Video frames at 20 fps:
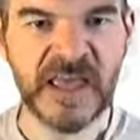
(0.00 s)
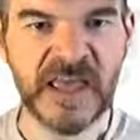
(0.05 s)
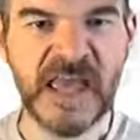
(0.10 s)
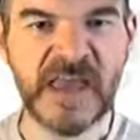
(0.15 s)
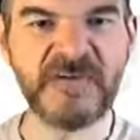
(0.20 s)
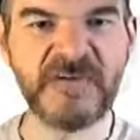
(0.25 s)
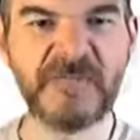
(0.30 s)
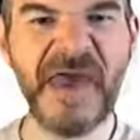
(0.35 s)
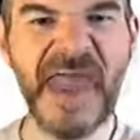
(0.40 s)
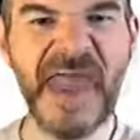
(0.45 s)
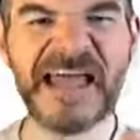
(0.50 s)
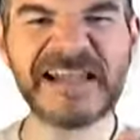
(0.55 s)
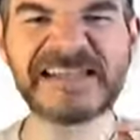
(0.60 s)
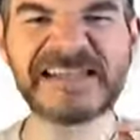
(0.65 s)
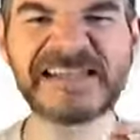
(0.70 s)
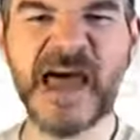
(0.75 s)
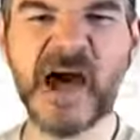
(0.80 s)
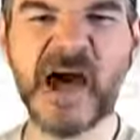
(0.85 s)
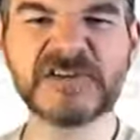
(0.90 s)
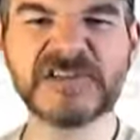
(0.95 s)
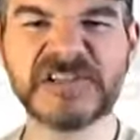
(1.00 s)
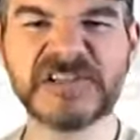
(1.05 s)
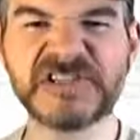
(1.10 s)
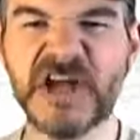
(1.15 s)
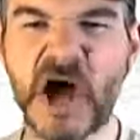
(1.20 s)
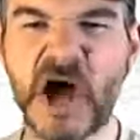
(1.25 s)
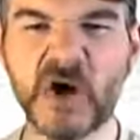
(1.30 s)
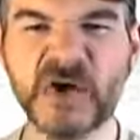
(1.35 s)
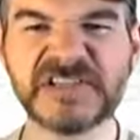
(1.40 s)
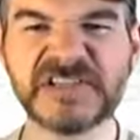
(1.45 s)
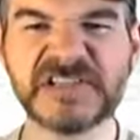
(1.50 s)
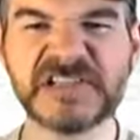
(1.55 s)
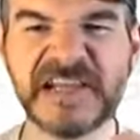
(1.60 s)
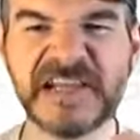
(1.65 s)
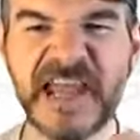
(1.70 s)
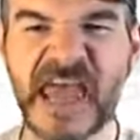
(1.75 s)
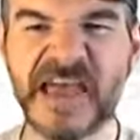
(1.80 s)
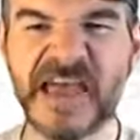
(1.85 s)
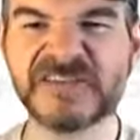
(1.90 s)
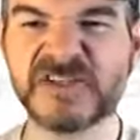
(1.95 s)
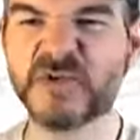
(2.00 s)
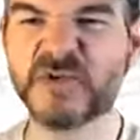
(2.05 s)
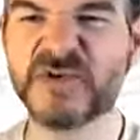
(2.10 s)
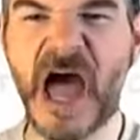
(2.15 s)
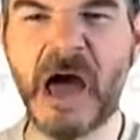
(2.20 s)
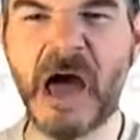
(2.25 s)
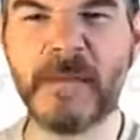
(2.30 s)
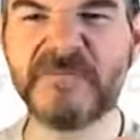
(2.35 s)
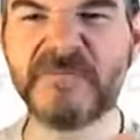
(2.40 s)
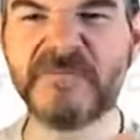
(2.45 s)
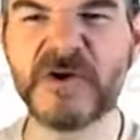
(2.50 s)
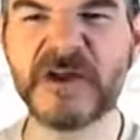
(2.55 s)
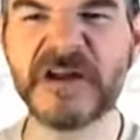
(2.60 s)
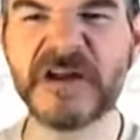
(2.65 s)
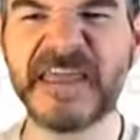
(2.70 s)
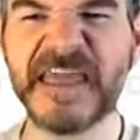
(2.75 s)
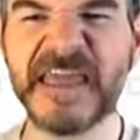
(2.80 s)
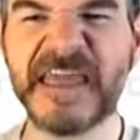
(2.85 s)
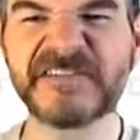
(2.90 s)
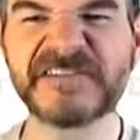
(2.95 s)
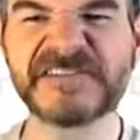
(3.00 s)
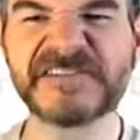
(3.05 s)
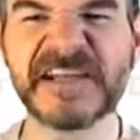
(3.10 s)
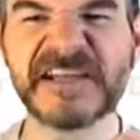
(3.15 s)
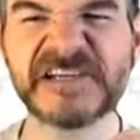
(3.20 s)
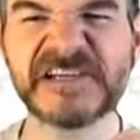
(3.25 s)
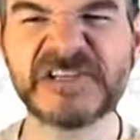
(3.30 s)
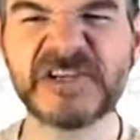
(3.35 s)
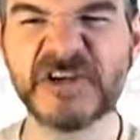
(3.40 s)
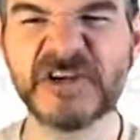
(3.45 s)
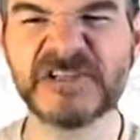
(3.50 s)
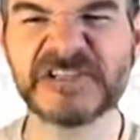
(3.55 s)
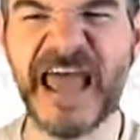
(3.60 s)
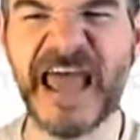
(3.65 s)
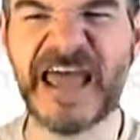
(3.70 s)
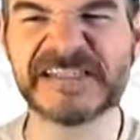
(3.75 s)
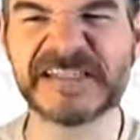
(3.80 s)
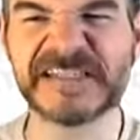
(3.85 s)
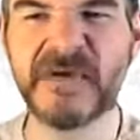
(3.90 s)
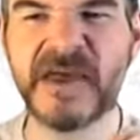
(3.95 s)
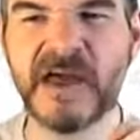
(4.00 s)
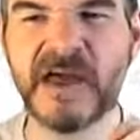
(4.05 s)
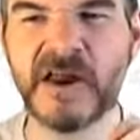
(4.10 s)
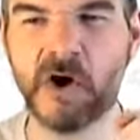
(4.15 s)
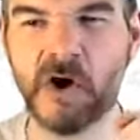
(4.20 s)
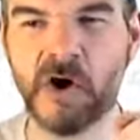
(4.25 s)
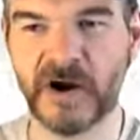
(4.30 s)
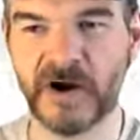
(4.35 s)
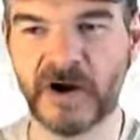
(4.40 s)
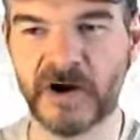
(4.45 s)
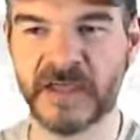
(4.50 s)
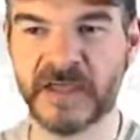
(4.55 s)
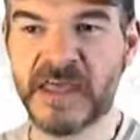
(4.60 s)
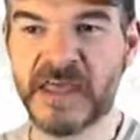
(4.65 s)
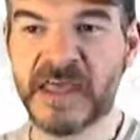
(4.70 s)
If a man sells his daughters as slaves, she will not be freed at the end of 6 years as the men are.